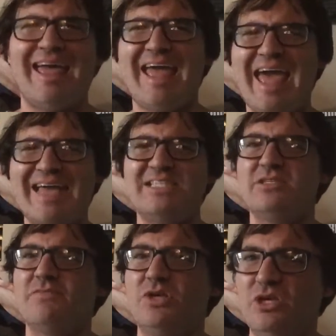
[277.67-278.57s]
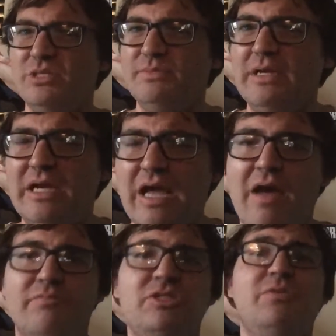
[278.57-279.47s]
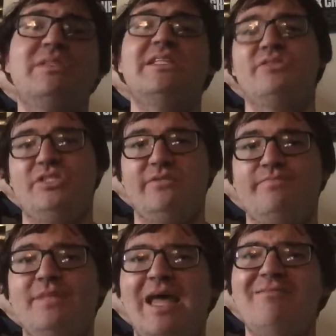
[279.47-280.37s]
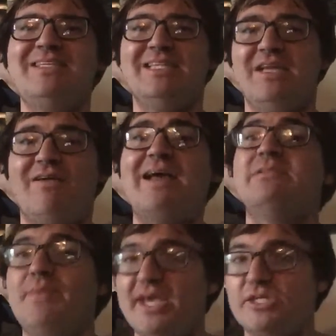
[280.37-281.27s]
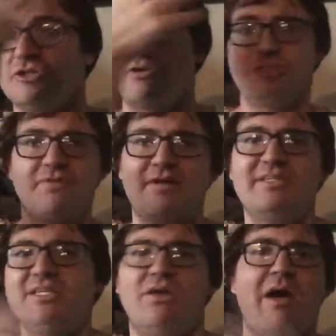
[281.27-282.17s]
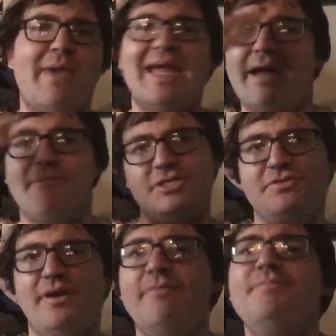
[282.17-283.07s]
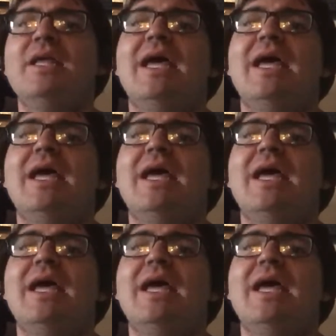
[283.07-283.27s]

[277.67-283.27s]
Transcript: has the nerve to accuse me of chilling with another dude. I was like, no. I saw some picture of Cheryl. I said, no, I'm hanging out with Cheryl.